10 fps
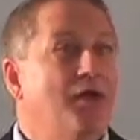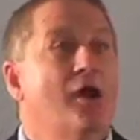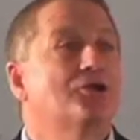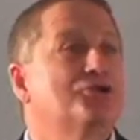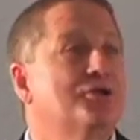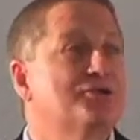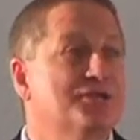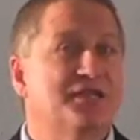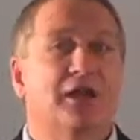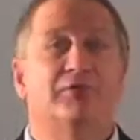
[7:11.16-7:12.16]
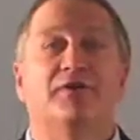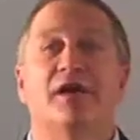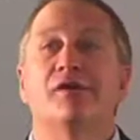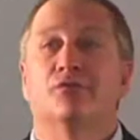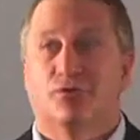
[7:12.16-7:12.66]
There are churches that are
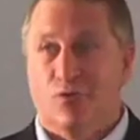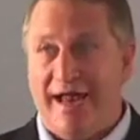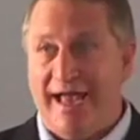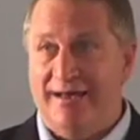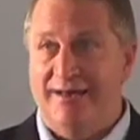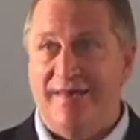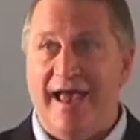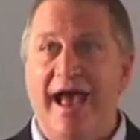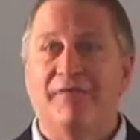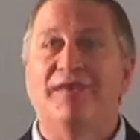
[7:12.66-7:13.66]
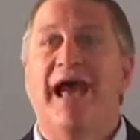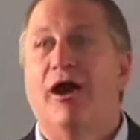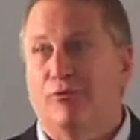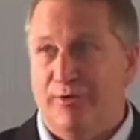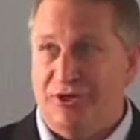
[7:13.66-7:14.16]
very red. They have the
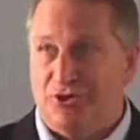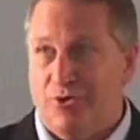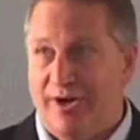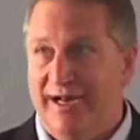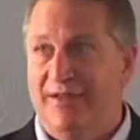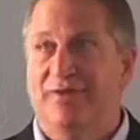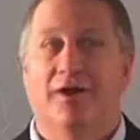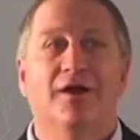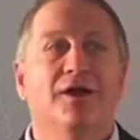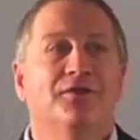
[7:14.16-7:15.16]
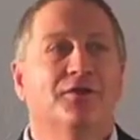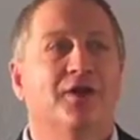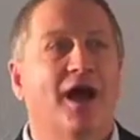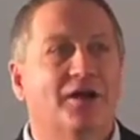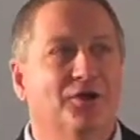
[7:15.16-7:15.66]
outreach oriented. They're, they're
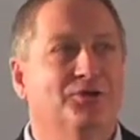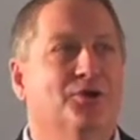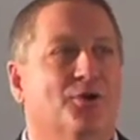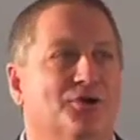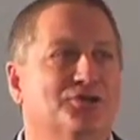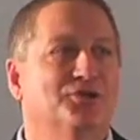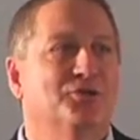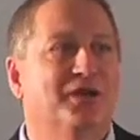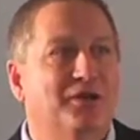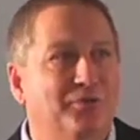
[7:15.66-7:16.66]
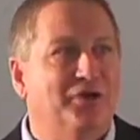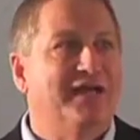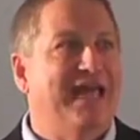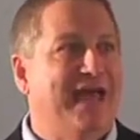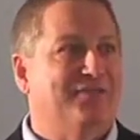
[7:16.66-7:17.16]
knocking on doors. They're doing
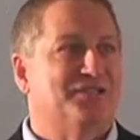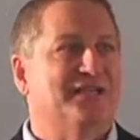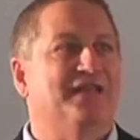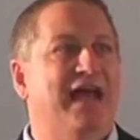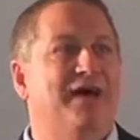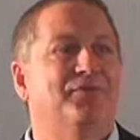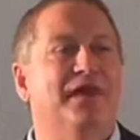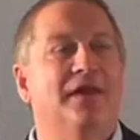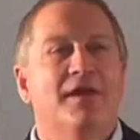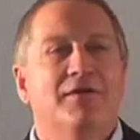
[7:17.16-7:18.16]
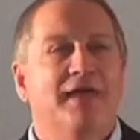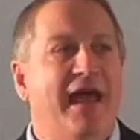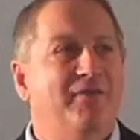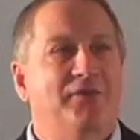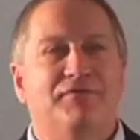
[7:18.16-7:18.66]
community canvassing. They have the,
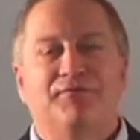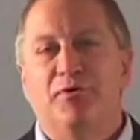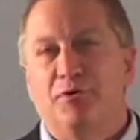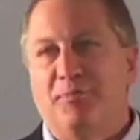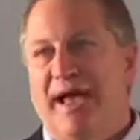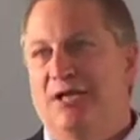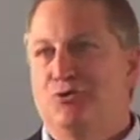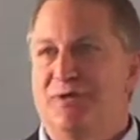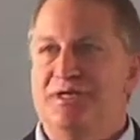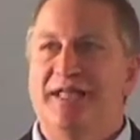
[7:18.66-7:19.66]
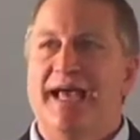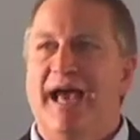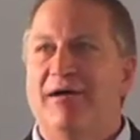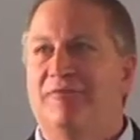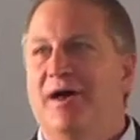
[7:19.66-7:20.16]
they have the food pantries. They
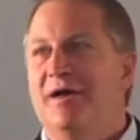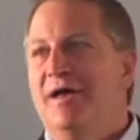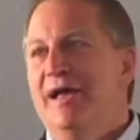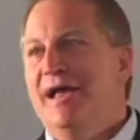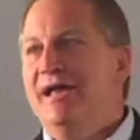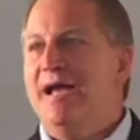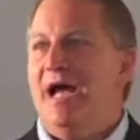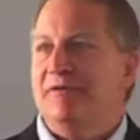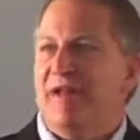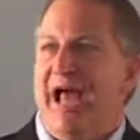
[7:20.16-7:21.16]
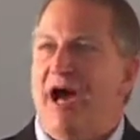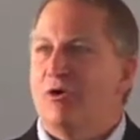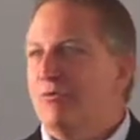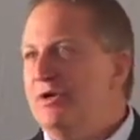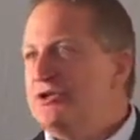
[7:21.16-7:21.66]
have uh, any kind of an
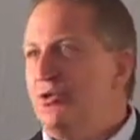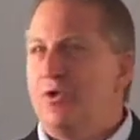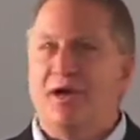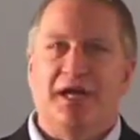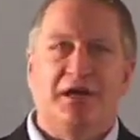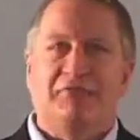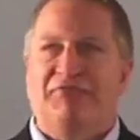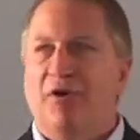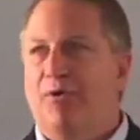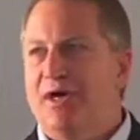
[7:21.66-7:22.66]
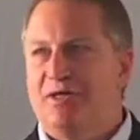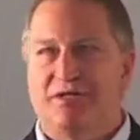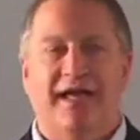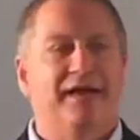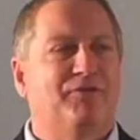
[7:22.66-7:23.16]
outreach oriented
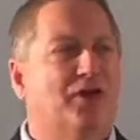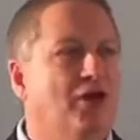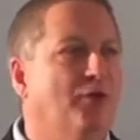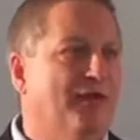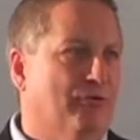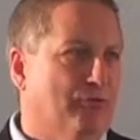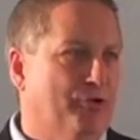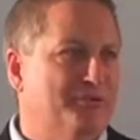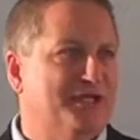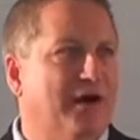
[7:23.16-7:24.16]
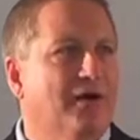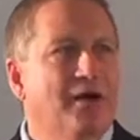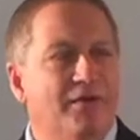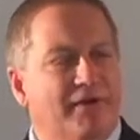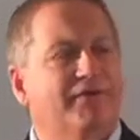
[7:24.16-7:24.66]
focus. They have the clothing rooms. They're,
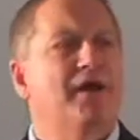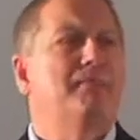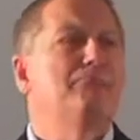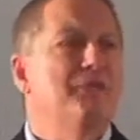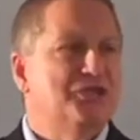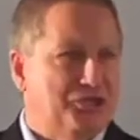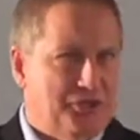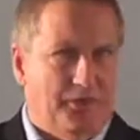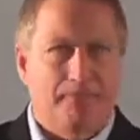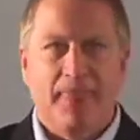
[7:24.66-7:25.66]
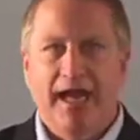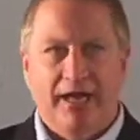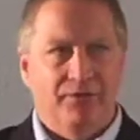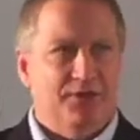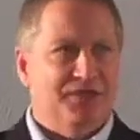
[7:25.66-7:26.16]
they're very missional
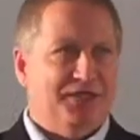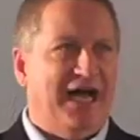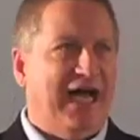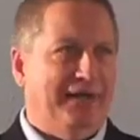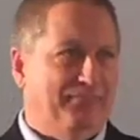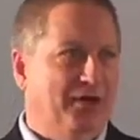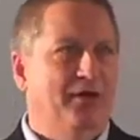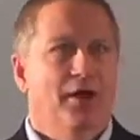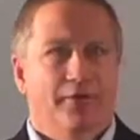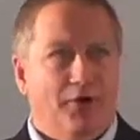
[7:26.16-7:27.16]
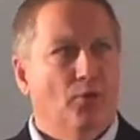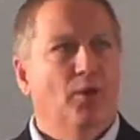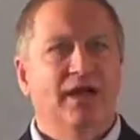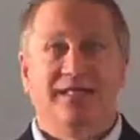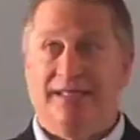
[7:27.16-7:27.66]
in their design. They, they're
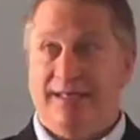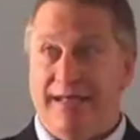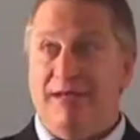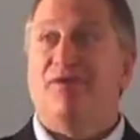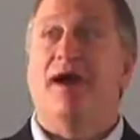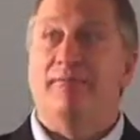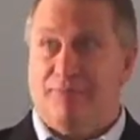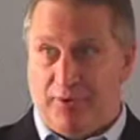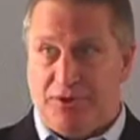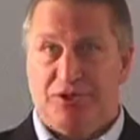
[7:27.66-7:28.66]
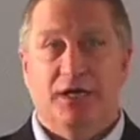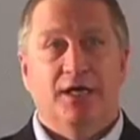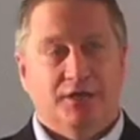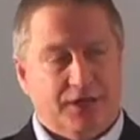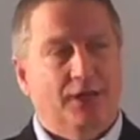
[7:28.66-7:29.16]
willing to leave comforts
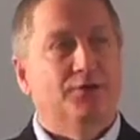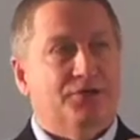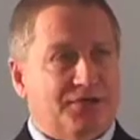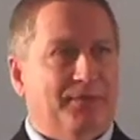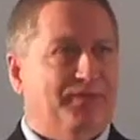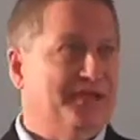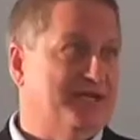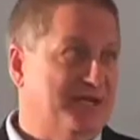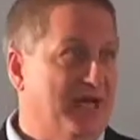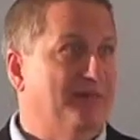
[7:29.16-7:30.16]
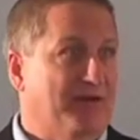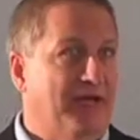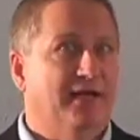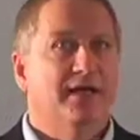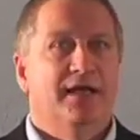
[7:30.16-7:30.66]
to go do something
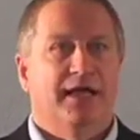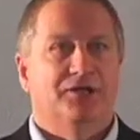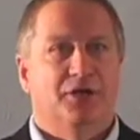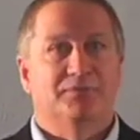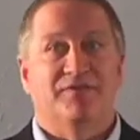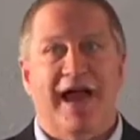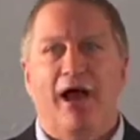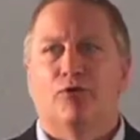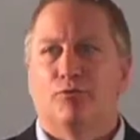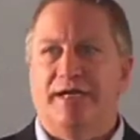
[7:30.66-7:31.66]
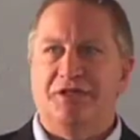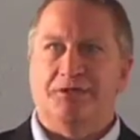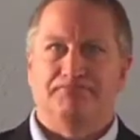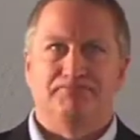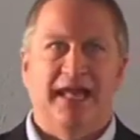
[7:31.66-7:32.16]
significant in terms of
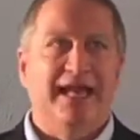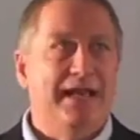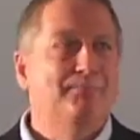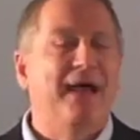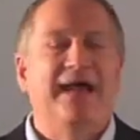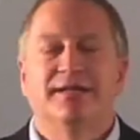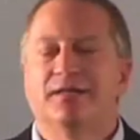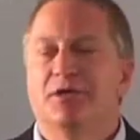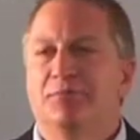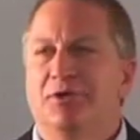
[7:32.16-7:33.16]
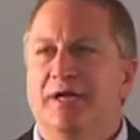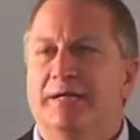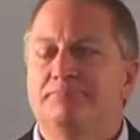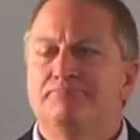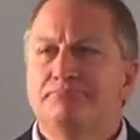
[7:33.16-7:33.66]
outreach and impact in the community.